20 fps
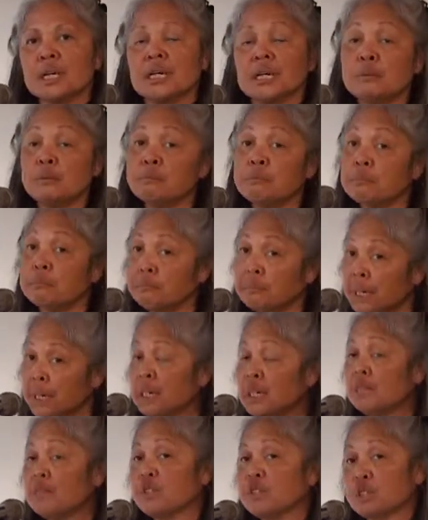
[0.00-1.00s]
in
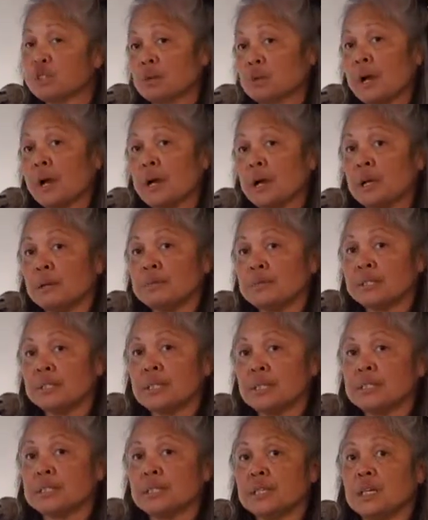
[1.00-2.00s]
many of the tribes,
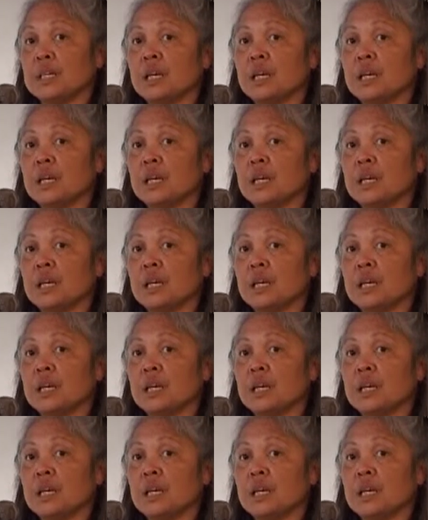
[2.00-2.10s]
it's